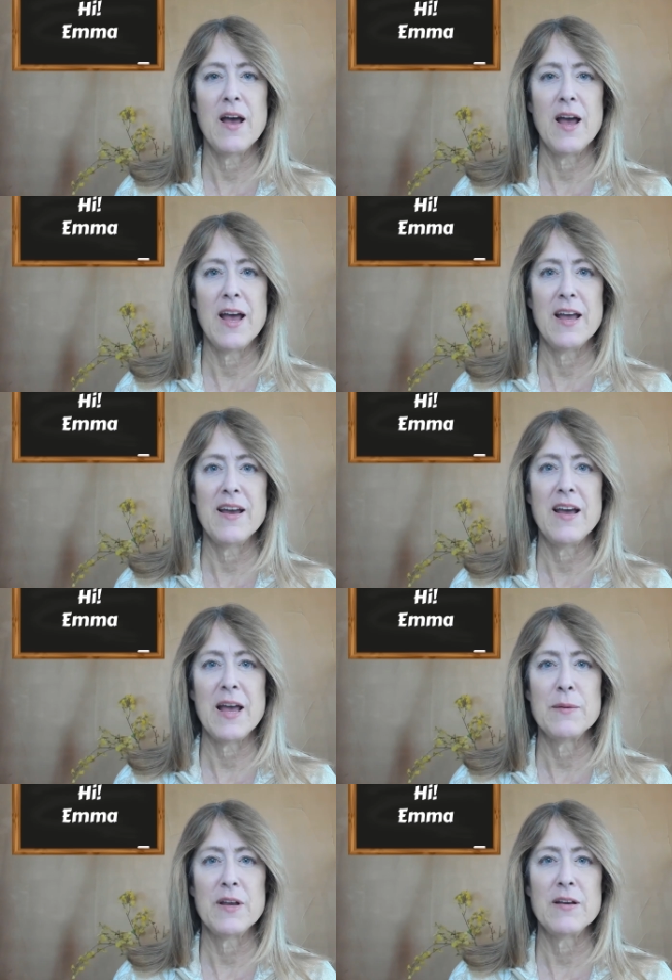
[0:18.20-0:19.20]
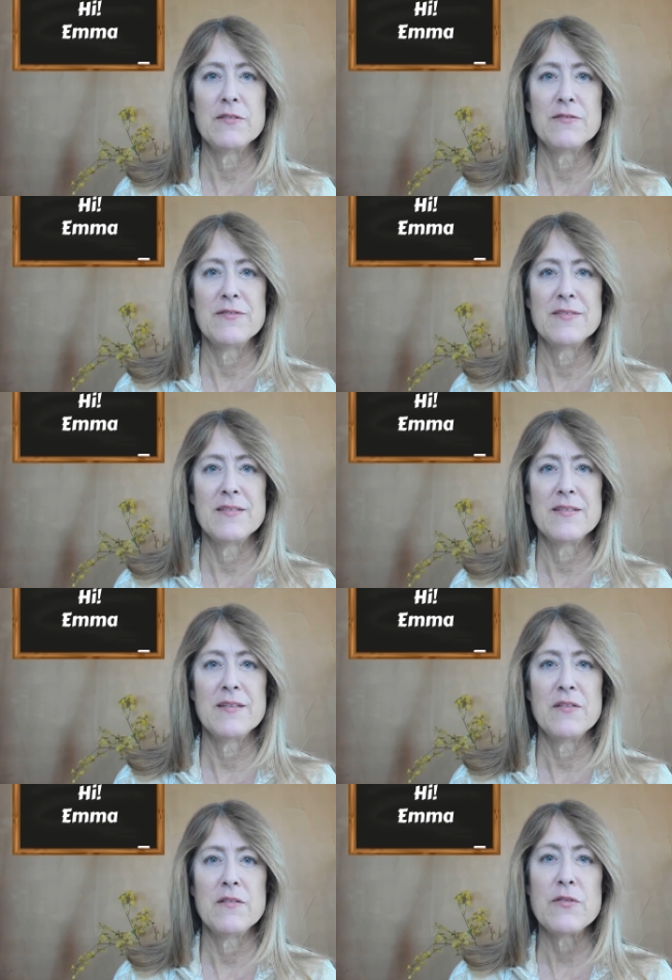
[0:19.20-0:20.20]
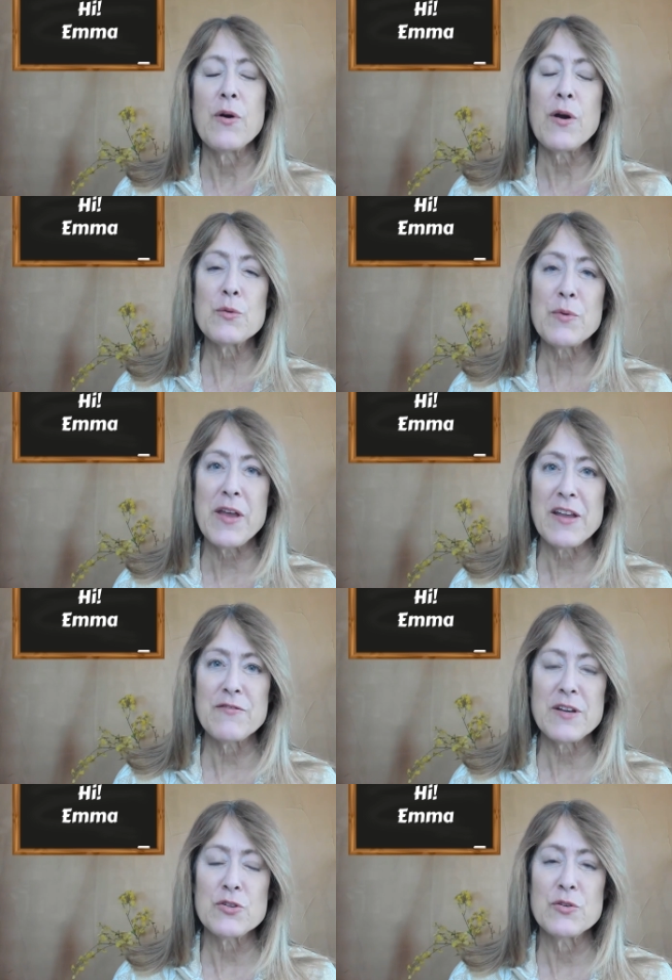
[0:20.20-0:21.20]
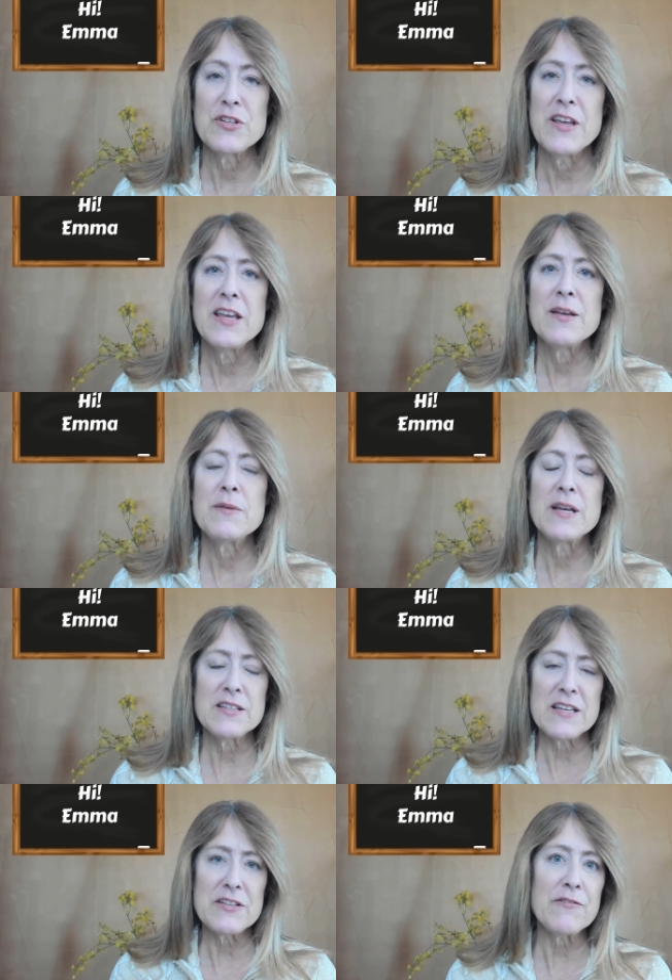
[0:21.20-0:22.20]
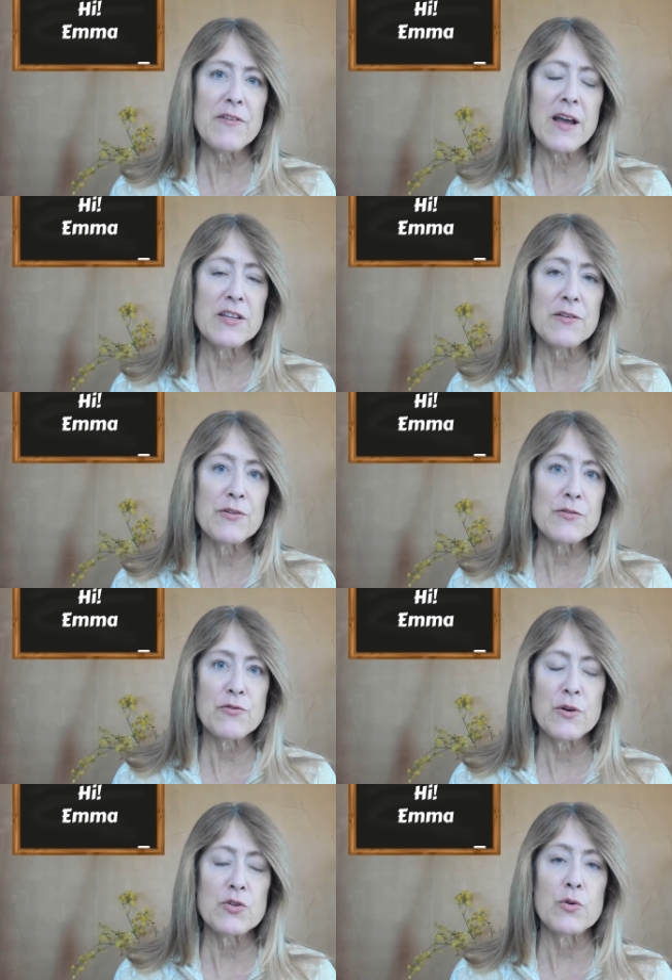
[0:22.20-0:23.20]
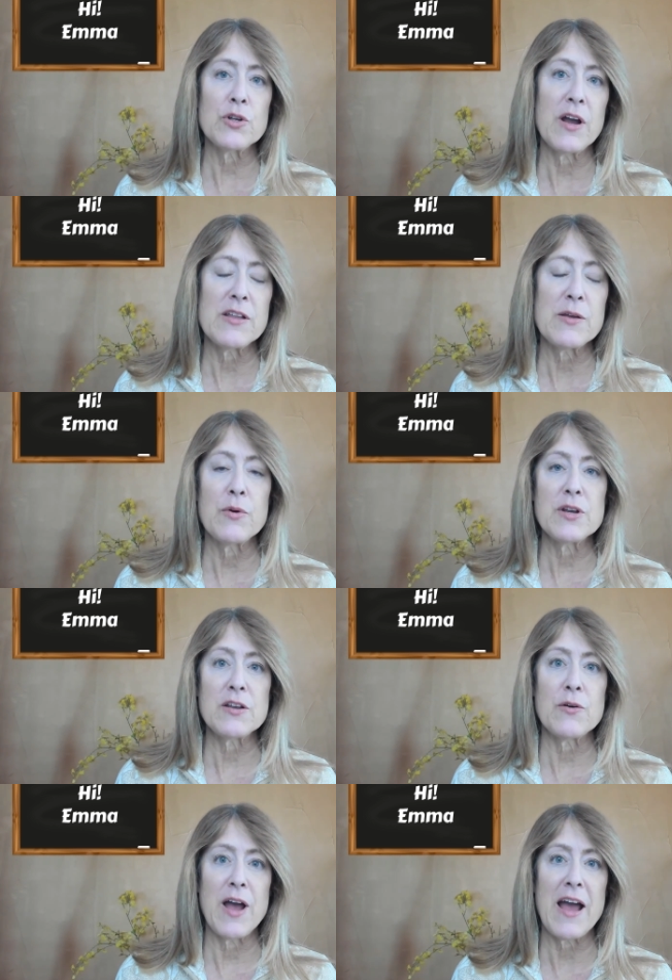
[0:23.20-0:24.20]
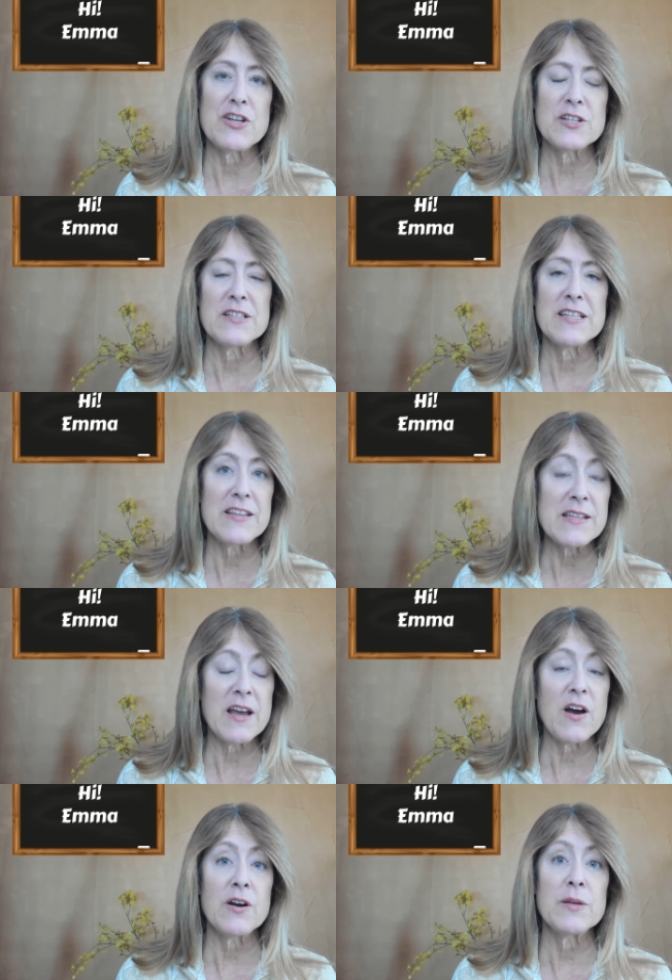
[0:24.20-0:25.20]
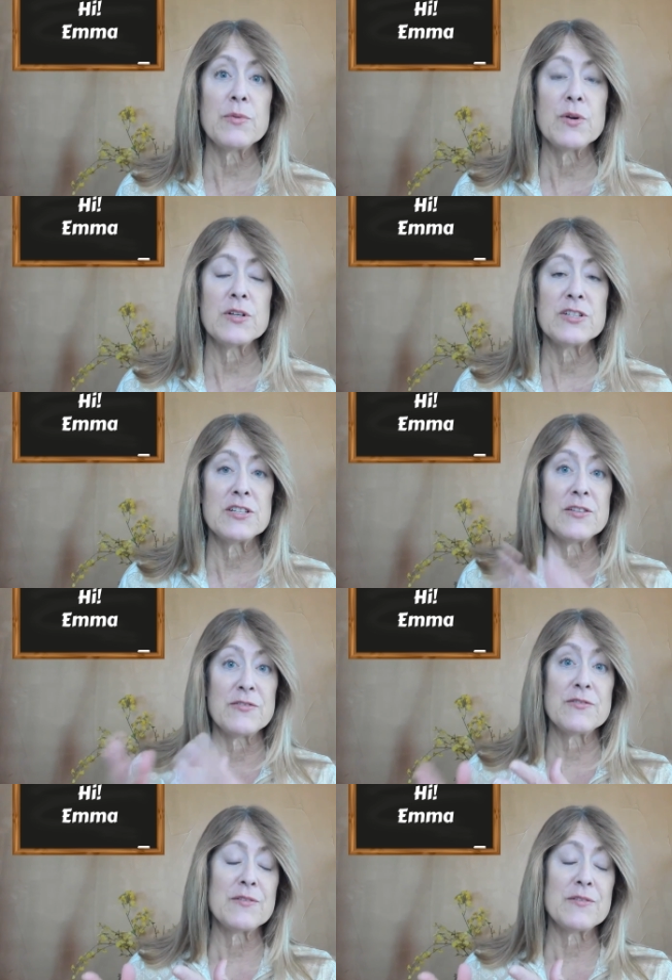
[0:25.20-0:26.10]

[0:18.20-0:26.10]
Hi, Emma. Do you believe that your team is as effective in virtual customer interactions as they are in person?